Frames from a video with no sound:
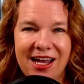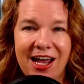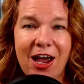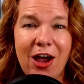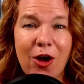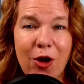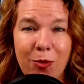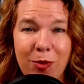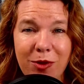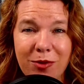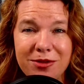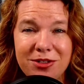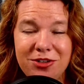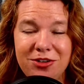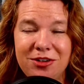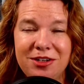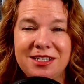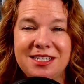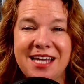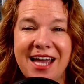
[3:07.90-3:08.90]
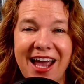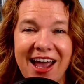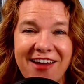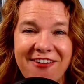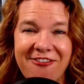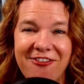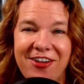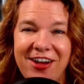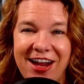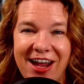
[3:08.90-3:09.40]
I hope you will tune into
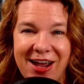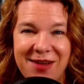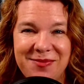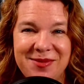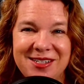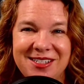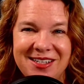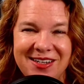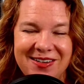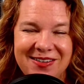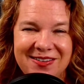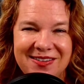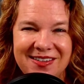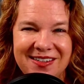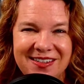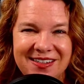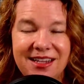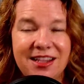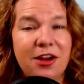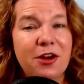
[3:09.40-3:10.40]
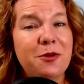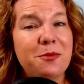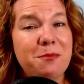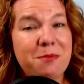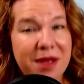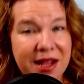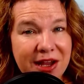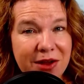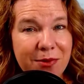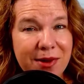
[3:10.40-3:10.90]
every episode. There are
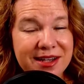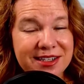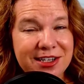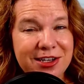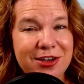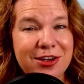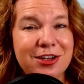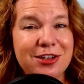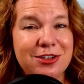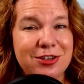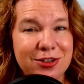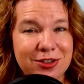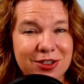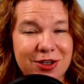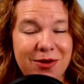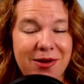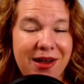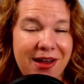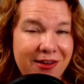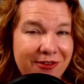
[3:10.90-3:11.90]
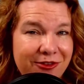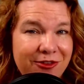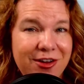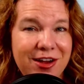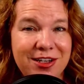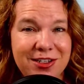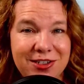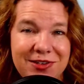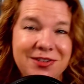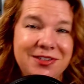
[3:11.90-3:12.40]
many ways that you can do so every
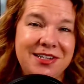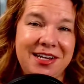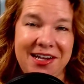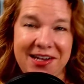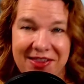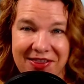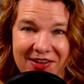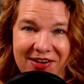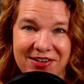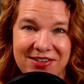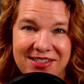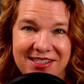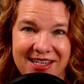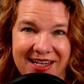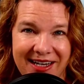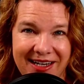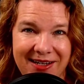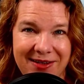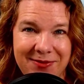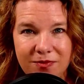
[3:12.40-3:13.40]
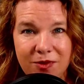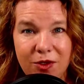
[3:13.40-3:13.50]
Tuesday and Thursday.